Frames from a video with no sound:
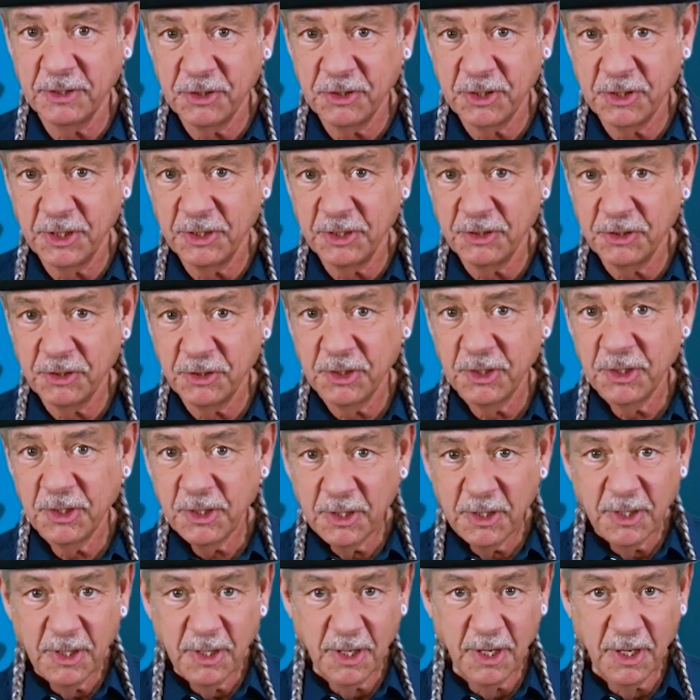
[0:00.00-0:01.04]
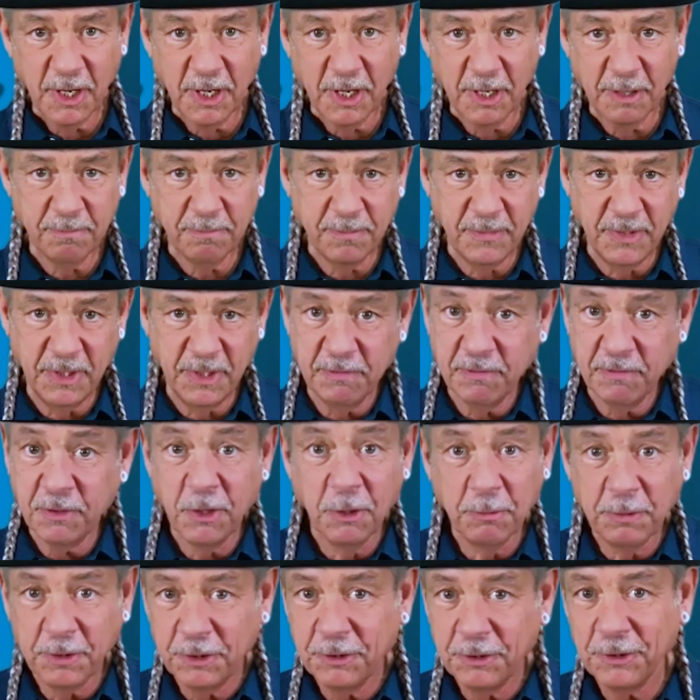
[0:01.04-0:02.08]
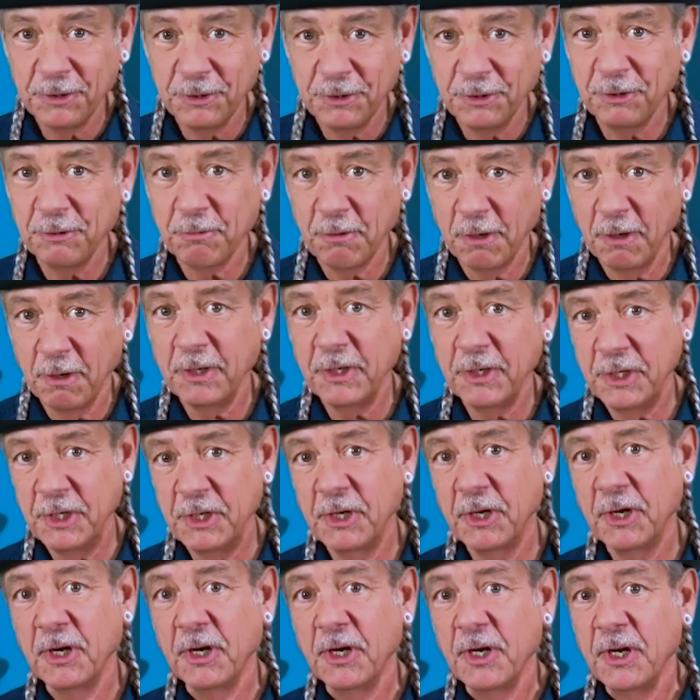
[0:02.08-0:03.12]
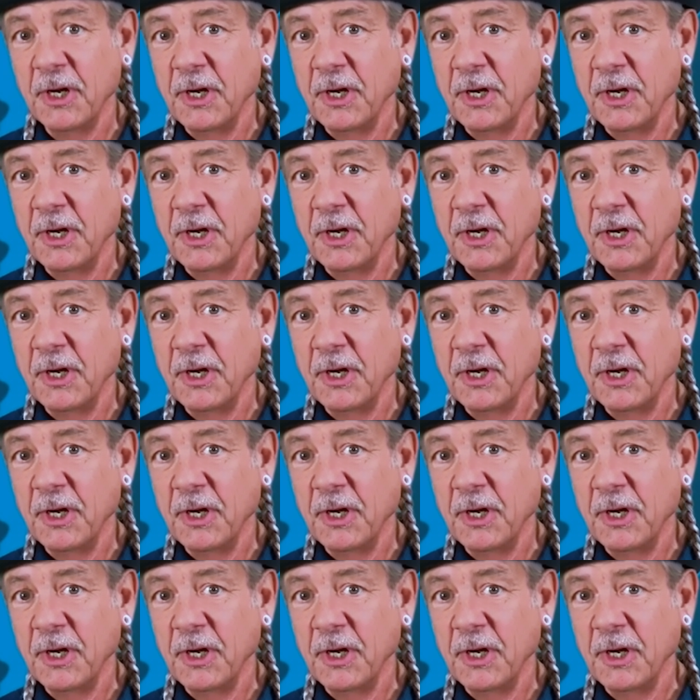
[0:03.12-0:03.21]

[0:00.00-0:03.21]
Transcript: States, even though we couldn't grow it here.